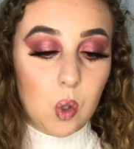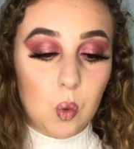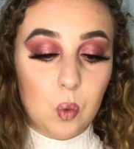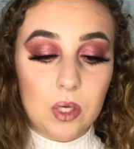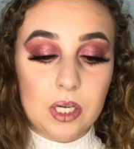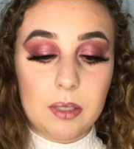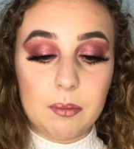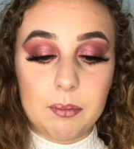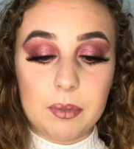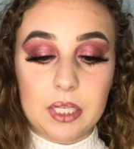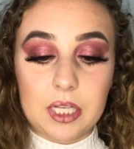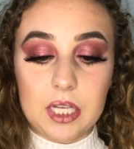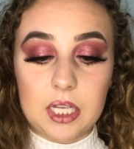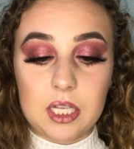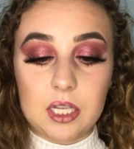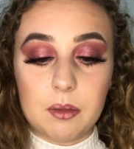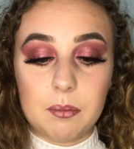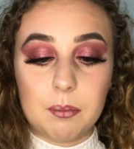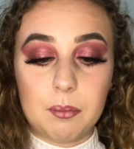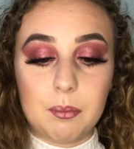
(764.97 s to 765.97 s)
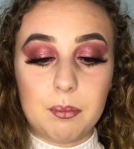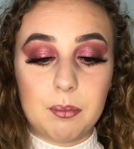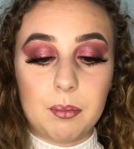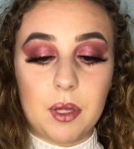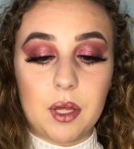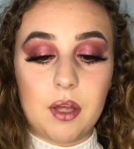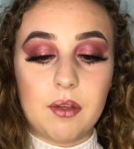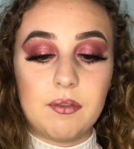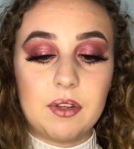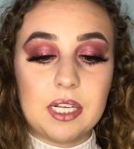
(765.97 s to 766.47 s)
Or will it be
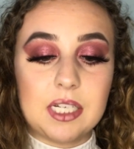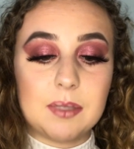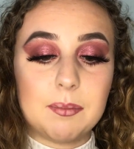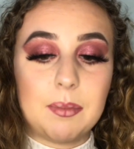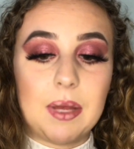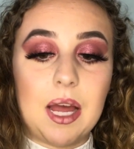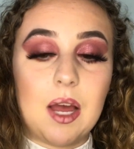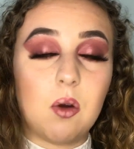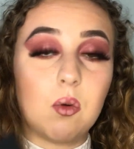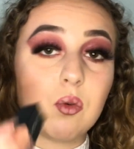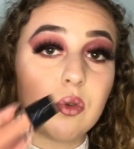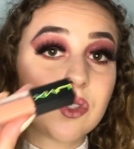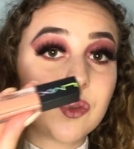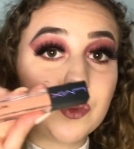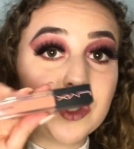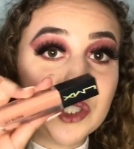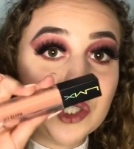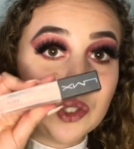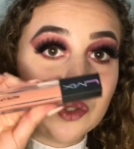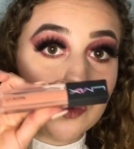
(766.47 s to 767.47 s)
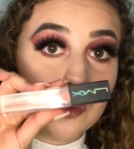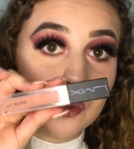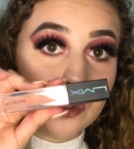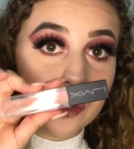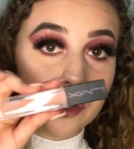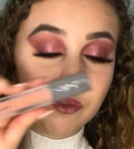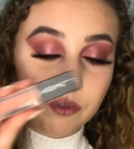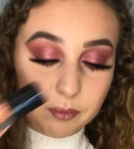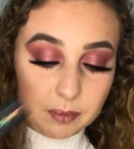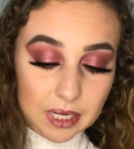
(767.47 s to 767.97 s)
Perfect Pout, which is
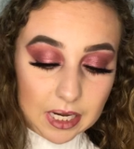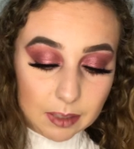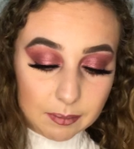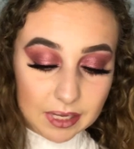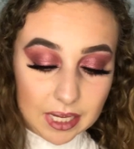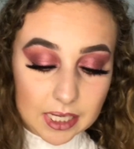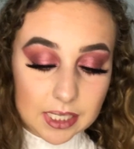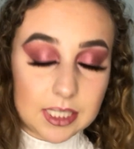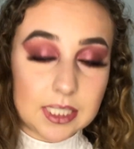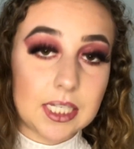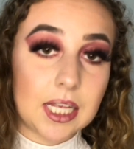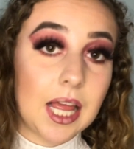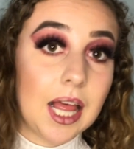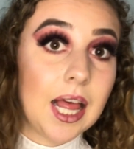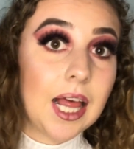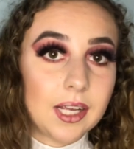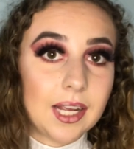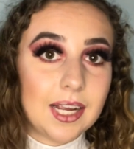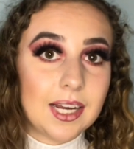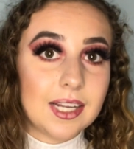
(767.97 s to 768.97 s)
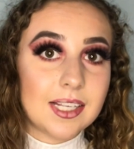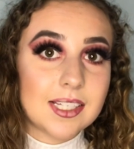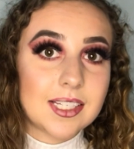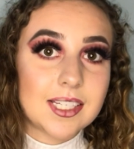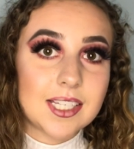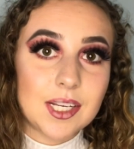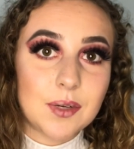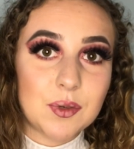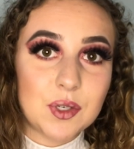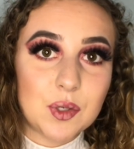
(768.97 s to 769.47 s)
also from LMX? Okay, let's
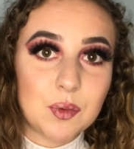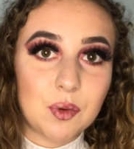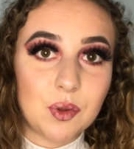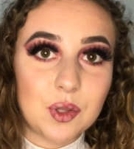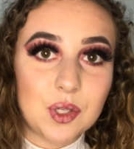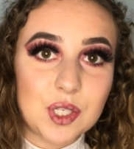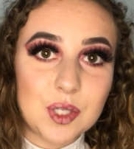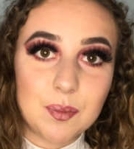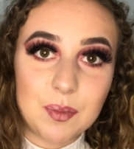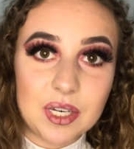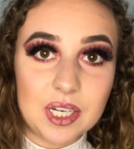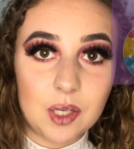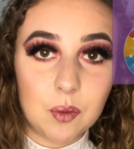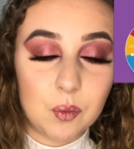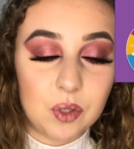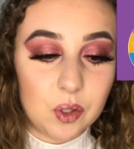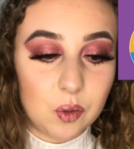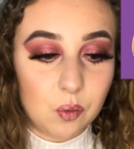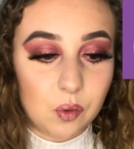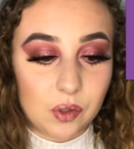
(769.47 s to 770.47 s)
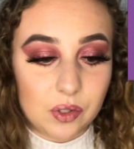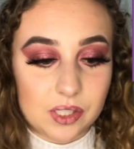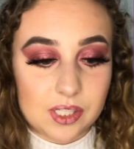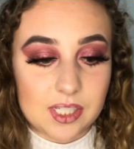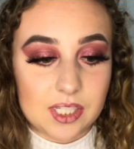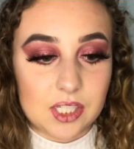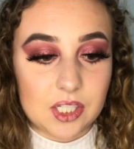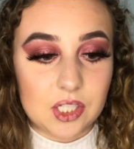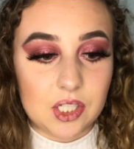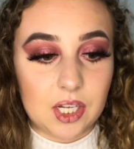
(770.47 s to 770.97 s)
see which one the spinning wheel
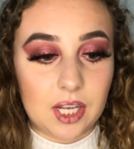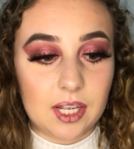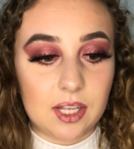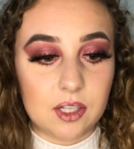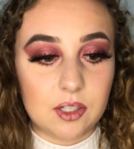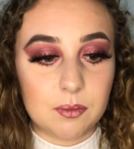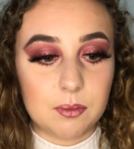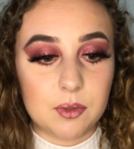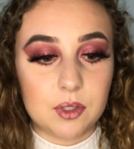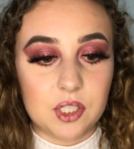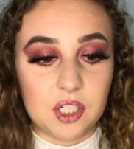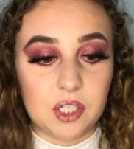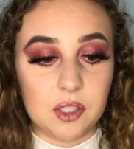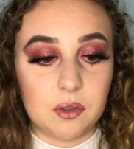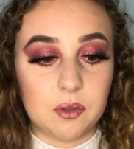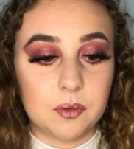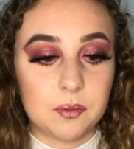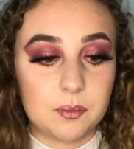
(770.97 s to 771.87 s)
wants us to do.